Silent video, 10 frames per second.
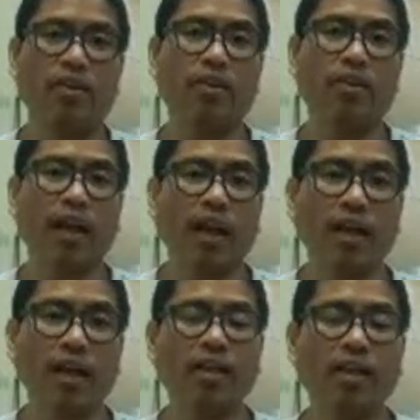
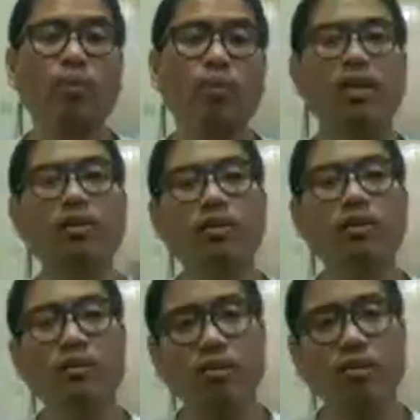Okay, that's why we need
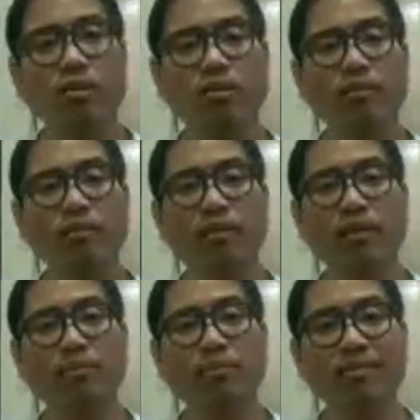to
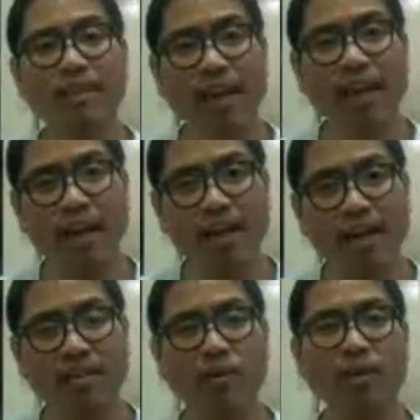
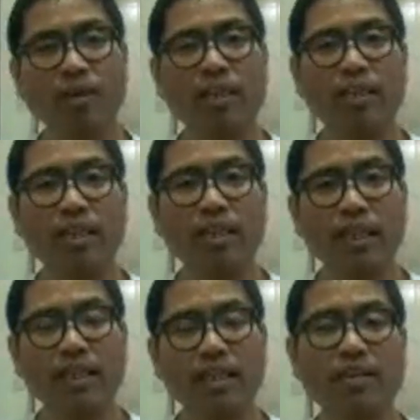maintain our
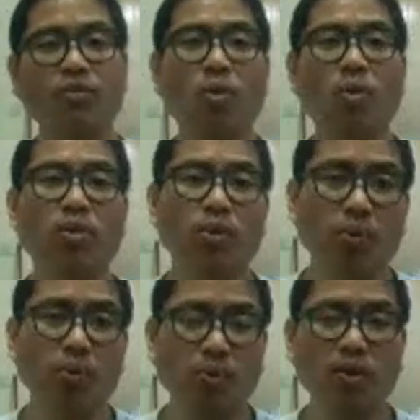kidney. As I told
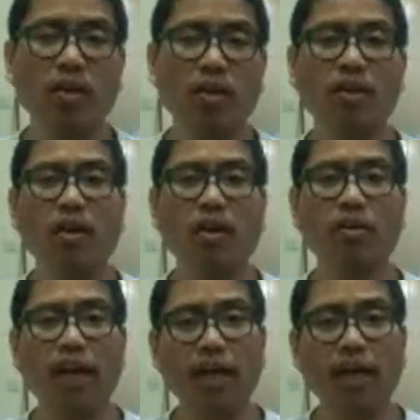you,
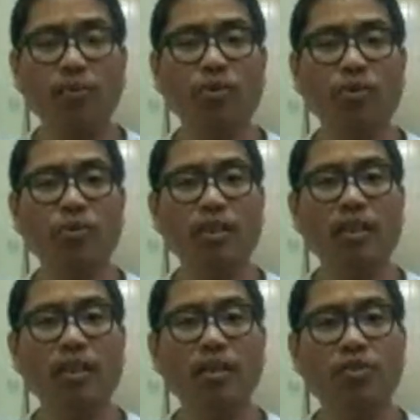okay, we don't
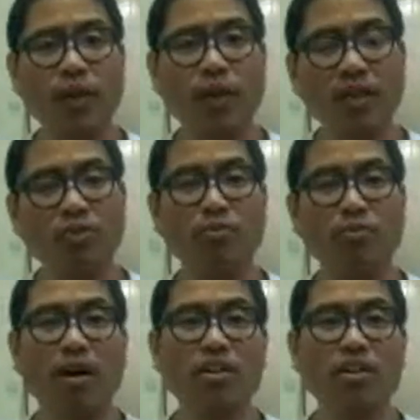eat, drink too
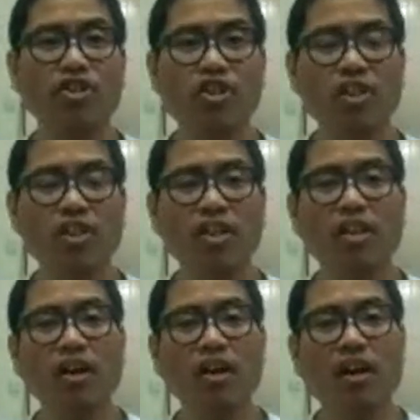much
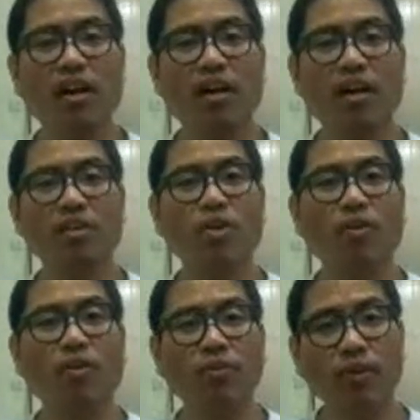uh,
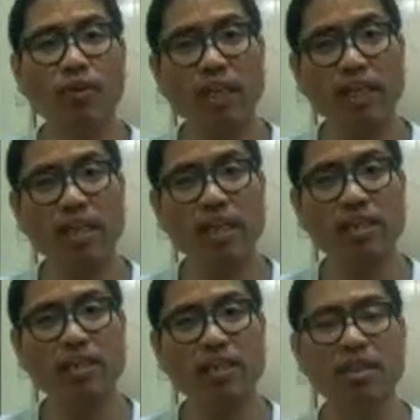soft
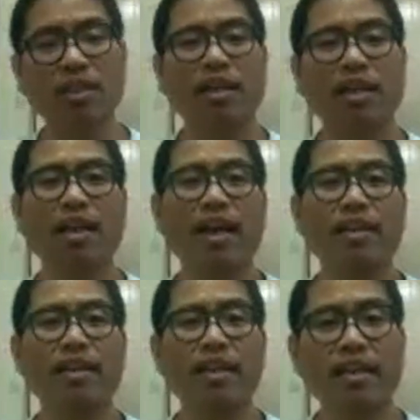drinks
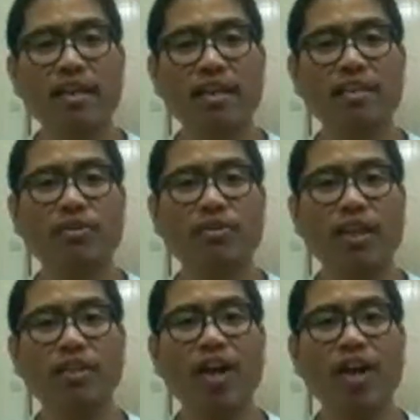like this,
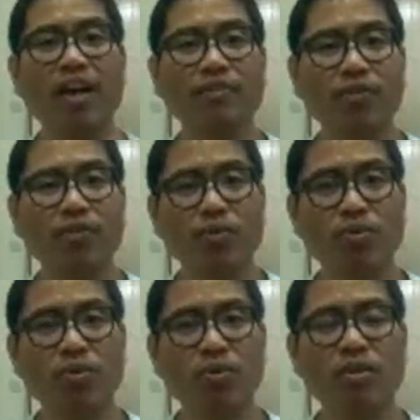okay, junk
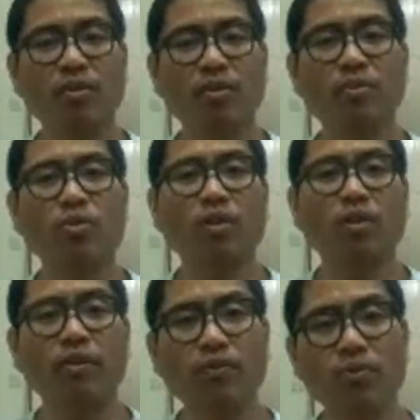foods,
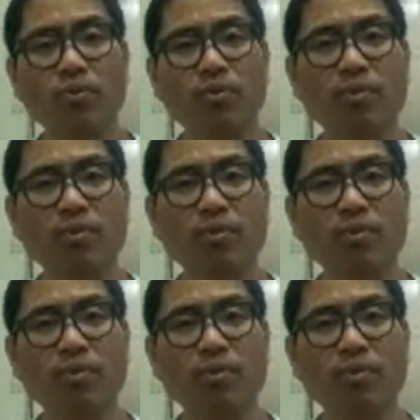salty foods,